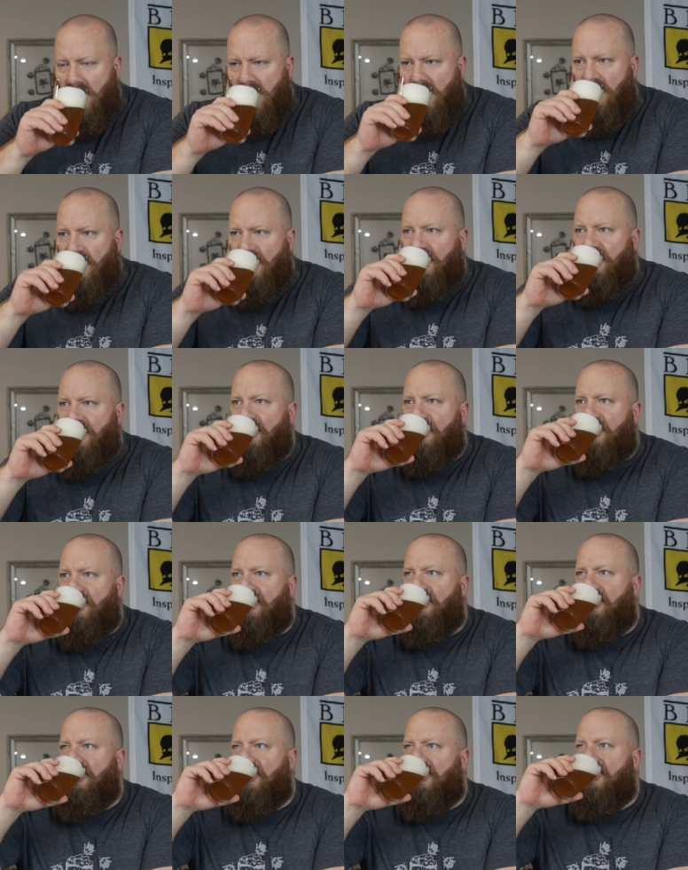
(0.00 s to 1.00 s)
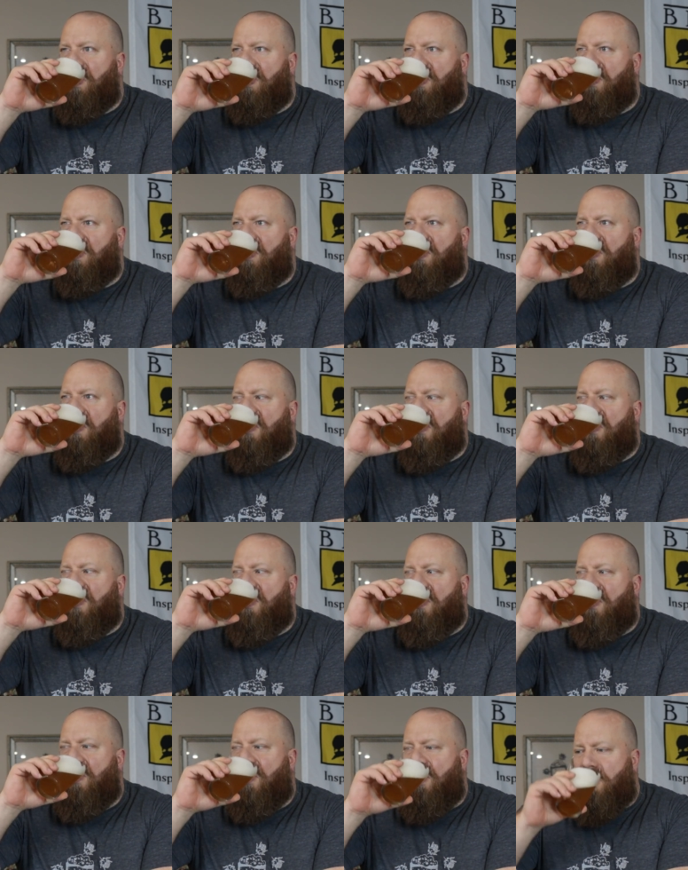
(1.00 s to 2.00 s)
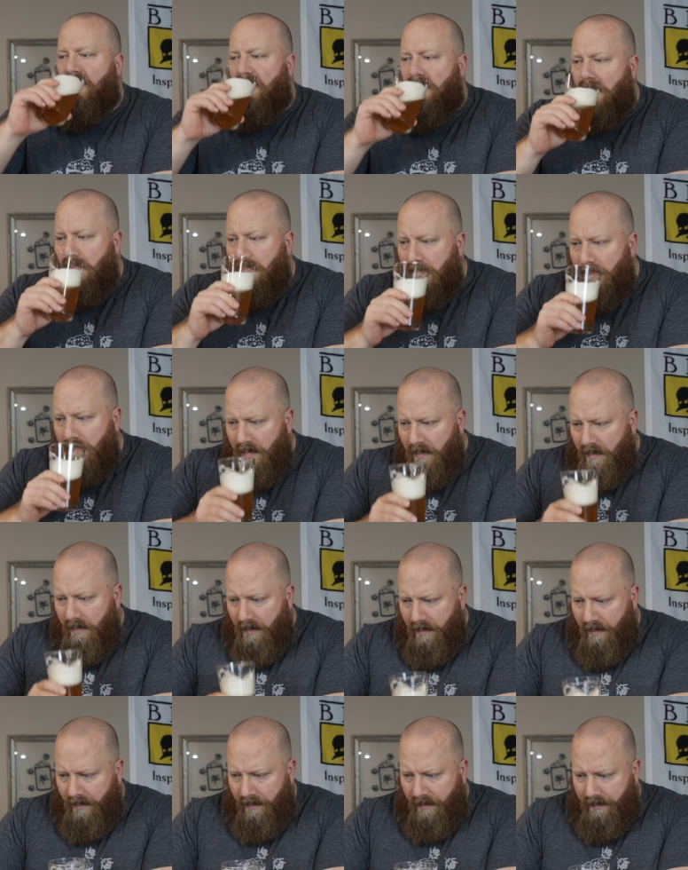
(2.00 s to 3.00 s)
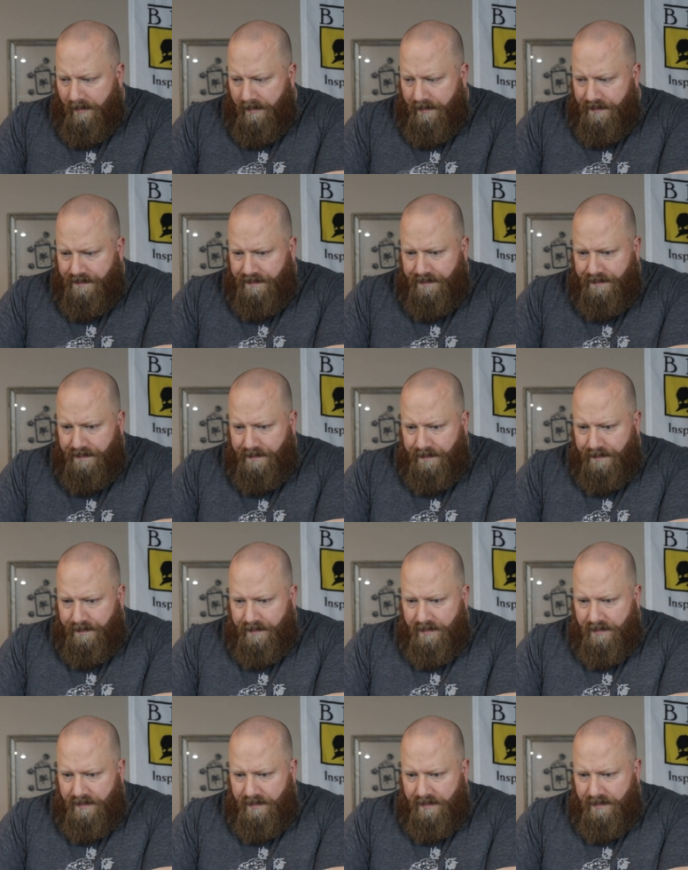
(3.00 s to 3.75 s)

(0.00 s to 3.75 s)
(no one is talking)